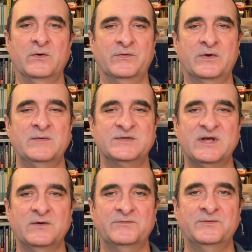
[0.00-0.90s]
author
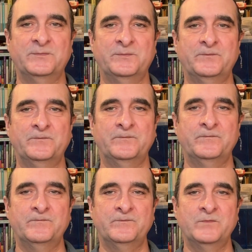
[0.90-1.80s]
himself,
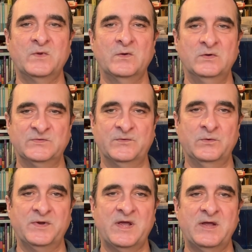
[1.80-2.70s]
whose
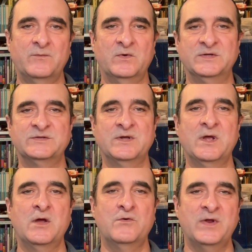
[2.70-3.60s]
full name was
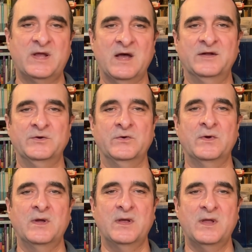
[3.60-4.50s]

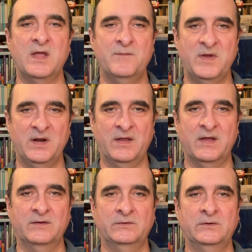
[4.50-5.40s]
Ricardo
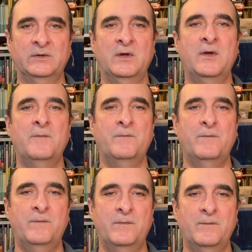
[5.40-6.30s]
Emilia
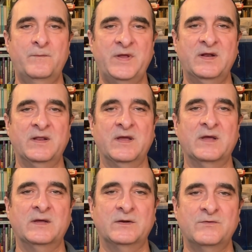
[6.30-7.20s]

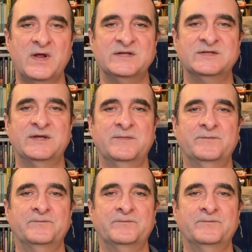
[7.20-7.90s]
Piglia Renzi.